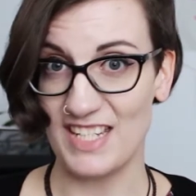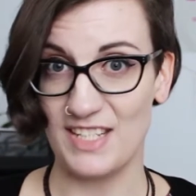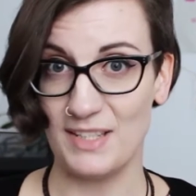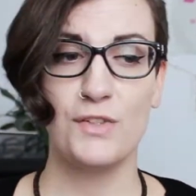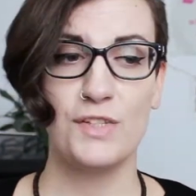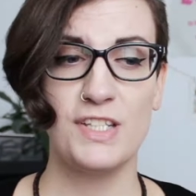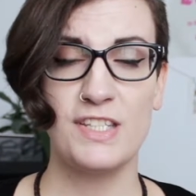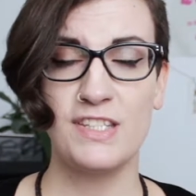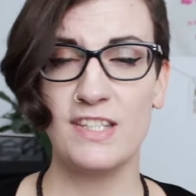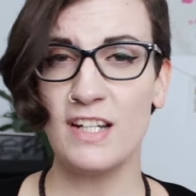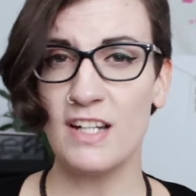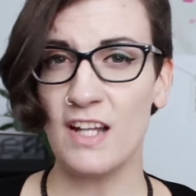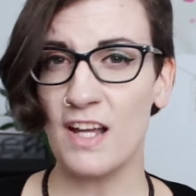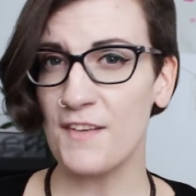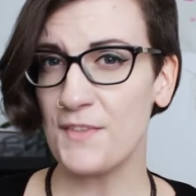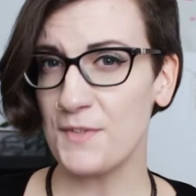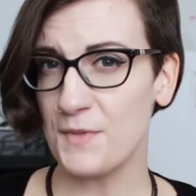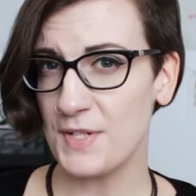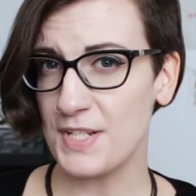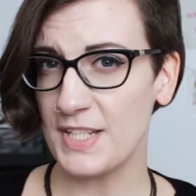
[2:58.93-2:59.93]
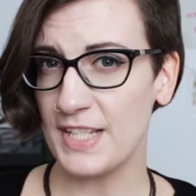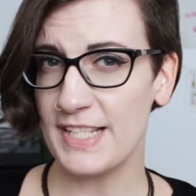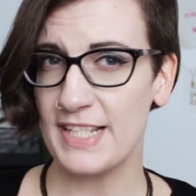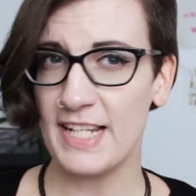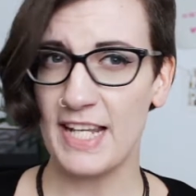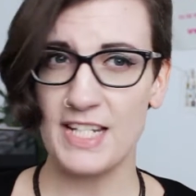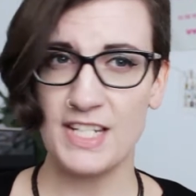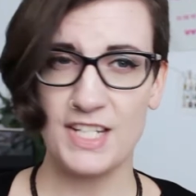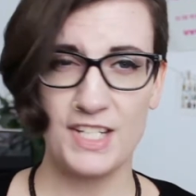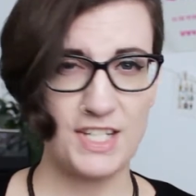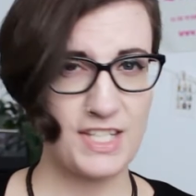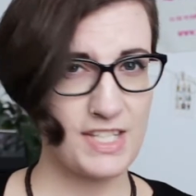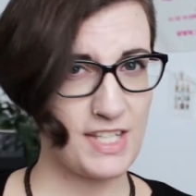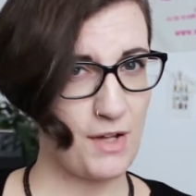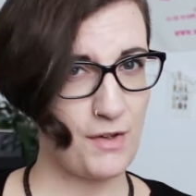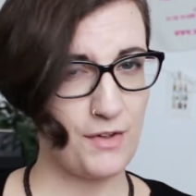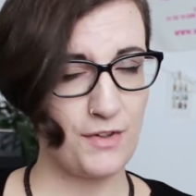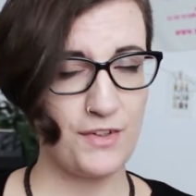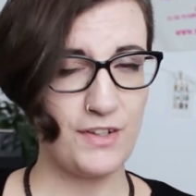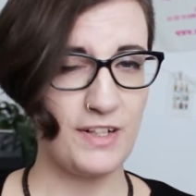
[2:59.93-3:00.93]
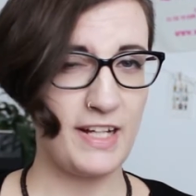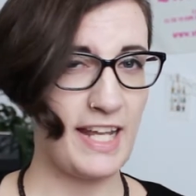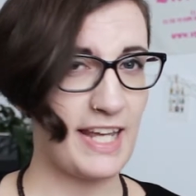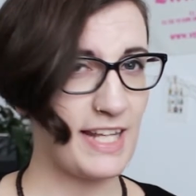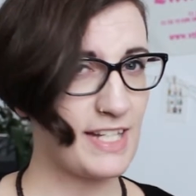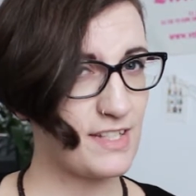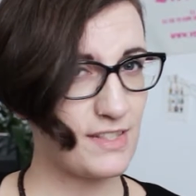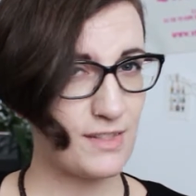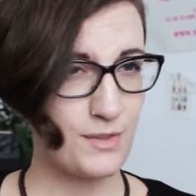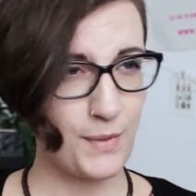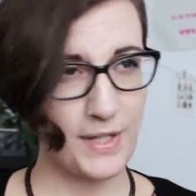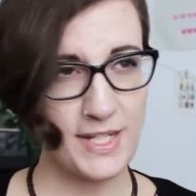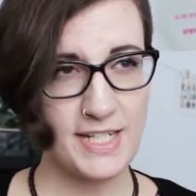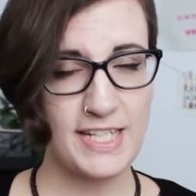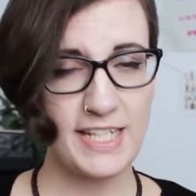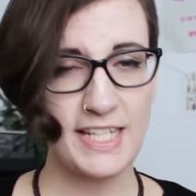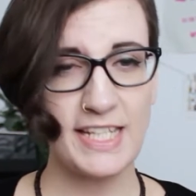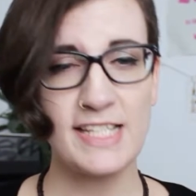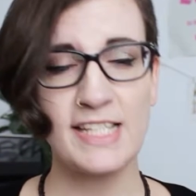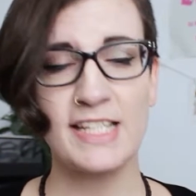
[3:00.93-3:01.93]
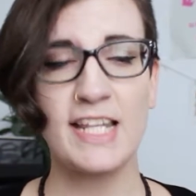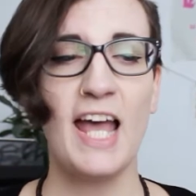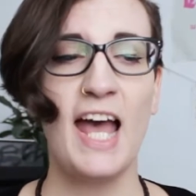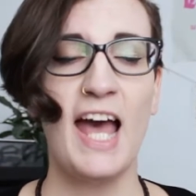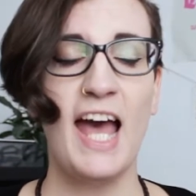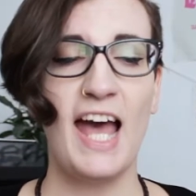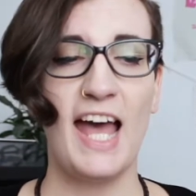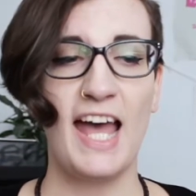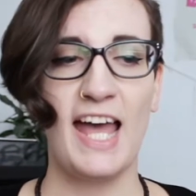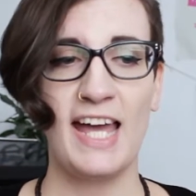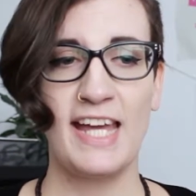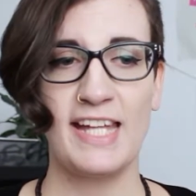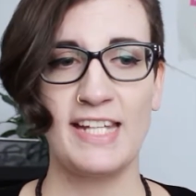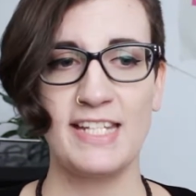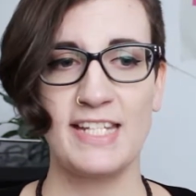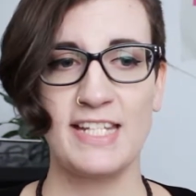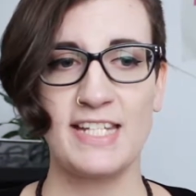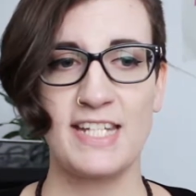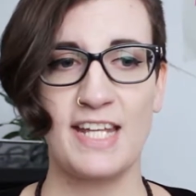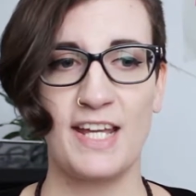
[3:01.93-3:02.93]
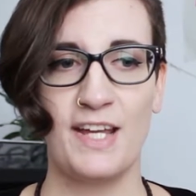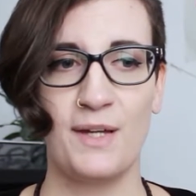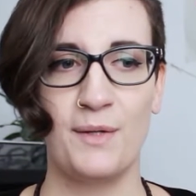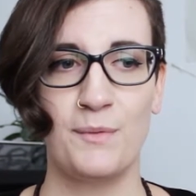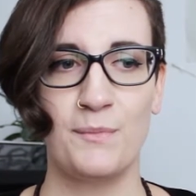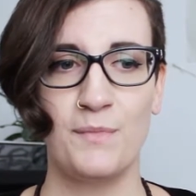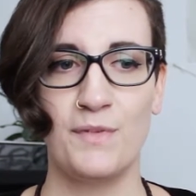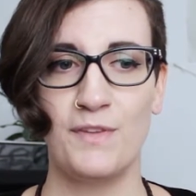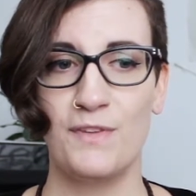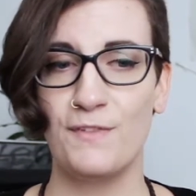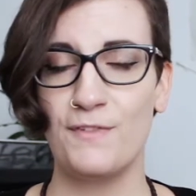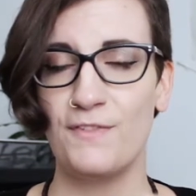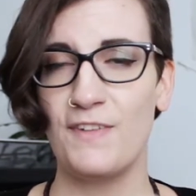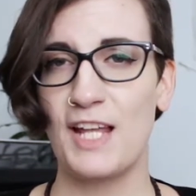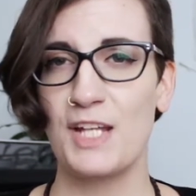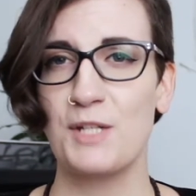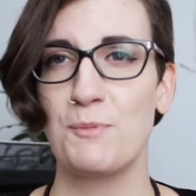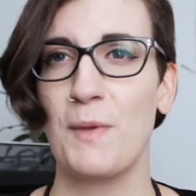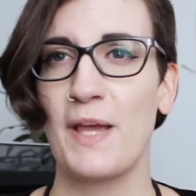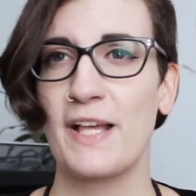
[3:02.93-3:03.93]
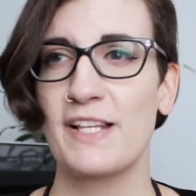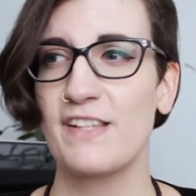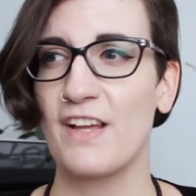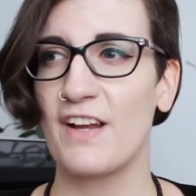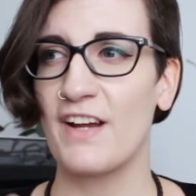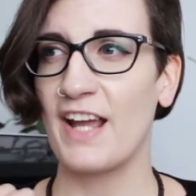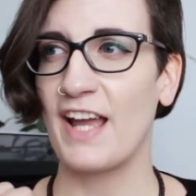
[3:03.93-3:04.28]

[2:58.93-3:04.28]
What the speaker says: So she's still alive 20 years later. She's now in her late 20s, and the flashbacks are